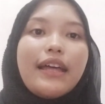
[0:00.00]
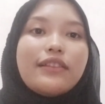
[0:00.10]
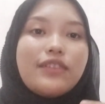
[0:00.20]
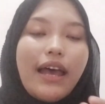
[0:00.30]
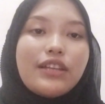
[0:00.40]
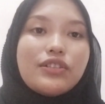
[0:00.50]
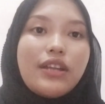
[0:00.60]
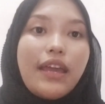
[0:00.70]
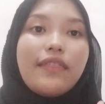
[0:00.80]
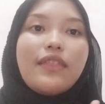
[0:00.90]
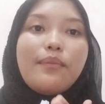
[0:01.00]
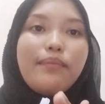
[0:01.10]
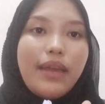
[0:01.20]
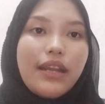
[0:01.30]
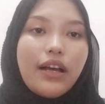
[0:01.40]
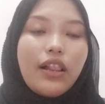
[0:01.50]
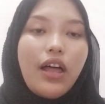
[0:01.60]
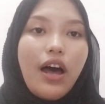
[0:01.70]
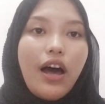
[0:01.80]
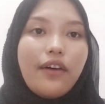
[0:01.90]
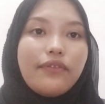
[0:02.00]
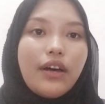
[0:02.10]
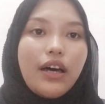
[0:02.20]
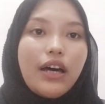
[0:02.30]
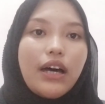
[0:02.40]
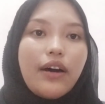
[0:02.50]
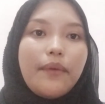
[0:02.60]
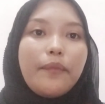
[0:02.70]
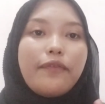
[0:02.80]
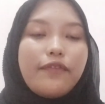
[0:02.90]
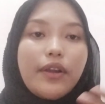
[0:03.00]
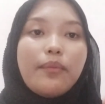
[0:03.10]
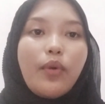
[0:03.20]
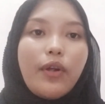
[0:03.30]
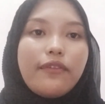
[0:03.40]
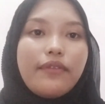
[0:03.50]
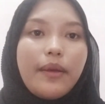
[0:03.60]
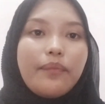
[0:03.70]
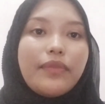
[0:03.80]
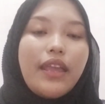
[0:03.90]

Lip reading: attached in the middle of free morpheme.